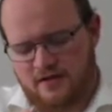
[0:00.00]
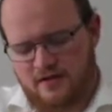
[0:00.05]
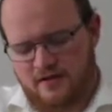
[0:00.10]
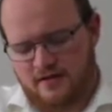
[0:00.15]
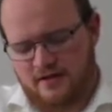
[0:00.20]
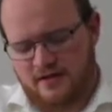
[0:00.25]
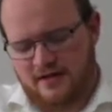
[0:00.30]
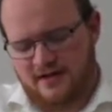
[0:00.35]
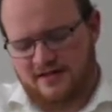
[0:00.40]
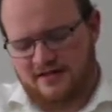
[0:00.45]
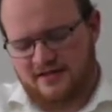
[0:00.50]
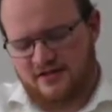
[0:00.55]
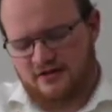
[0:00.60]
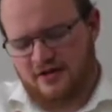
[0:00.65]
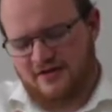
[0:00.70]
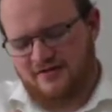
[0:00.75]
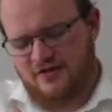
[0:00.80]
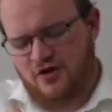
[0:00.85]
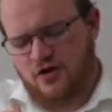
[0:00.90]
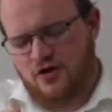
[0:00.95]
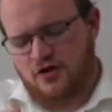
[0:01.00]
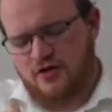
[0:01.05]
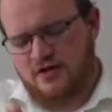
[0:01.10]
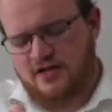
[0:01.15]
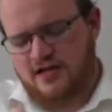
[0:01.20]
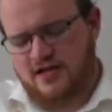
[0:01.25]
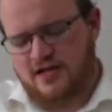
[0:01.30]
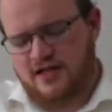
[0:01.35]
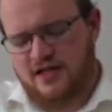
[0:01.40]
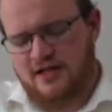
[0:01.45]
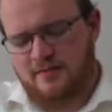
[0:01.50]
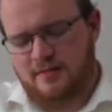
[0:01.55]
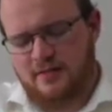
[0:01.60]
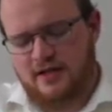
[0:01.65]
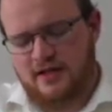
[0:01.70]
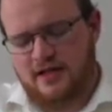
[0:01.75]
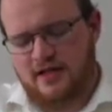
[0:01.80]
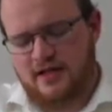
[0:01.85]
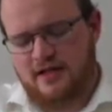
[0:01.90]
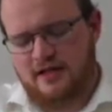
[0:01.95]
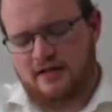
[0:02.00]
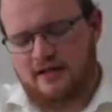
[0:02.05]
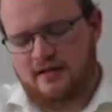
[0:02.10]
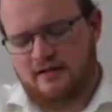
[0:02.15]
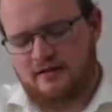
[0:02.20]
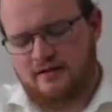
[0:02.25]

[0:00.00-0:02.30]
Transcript: then you're gonna have a hard time getting